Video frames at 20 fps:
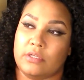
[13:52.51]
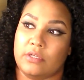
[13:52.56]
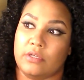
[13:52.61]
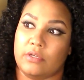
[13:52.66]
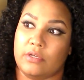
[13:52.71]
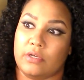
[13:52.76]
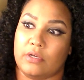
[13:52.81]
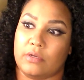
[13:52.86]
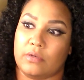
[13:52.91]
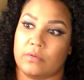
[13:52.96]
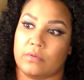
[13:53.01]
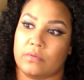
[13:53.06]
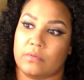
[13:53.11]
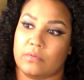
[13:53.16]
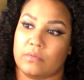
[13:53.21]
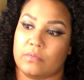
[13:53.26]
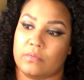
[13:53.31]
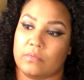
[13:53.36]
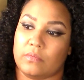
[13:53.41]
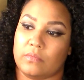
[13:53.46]
you know,
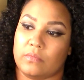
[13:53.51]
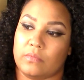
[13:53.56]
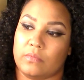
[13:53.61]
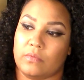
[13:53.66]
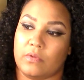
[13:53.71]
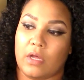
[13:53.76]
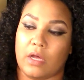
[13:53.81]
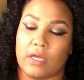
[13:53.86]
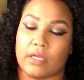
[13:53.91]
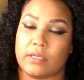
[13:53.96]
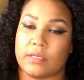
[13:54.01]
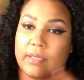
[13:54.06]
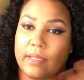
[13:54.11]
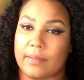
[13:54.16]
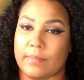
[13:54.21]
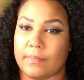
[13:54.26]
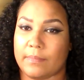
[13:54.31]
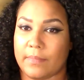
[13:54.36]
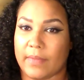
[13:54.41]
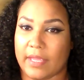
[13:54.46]
not
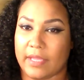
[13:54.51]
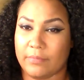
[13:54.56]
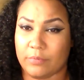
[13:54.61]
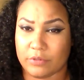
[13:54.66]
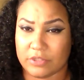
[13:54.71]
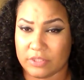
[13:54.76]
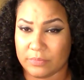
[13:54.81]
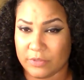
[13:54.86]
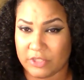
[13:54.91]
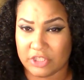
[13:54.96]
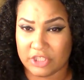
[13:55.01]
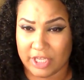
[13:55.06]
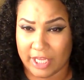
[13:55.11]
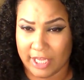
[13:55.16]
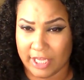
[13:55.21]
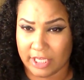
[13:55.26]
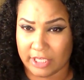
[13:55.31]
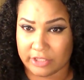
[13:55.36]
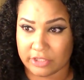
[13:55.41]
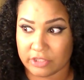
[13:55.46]
able to be
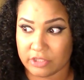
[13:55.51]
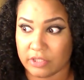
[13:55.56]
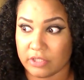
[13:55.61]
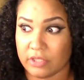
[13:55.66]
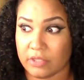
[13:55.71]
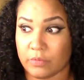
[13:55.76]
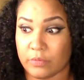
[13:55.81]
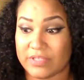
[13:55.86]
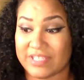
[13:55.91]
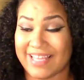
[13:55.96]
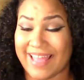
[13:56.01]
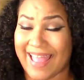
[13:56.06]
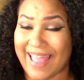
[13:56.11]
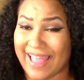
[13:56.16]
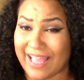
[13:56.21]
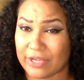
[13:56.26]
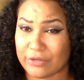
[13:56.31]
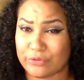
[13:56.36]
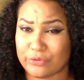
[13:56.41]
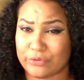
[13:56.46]
changed was
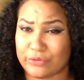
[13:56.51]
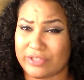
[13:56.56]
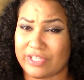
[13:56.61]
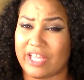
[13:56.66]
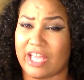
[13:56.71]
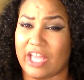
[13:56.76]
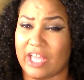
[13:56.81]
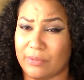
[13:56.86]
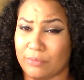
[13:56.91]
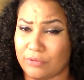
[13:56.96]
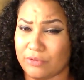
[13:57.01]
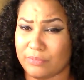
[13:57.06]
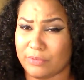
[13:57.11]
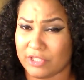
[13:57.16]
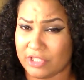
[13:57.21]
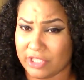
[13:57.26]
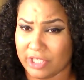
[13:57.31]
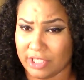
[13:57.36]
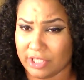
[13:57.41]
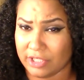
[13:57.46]
actually able to
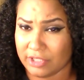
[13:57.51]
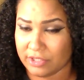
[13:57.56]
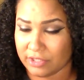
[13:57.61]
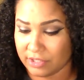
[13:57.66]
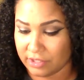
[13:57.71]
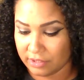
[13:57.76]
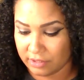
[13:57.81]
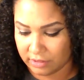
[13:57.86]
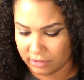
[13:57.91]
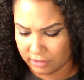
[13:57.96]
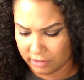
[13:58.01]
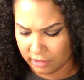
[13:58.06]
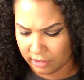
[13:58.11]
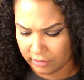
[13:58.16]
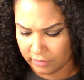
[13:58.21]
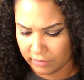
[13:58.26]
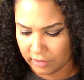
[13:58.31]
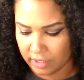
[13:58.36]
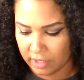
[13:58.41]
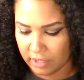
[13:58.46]
be changed, you
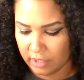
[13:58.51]
know,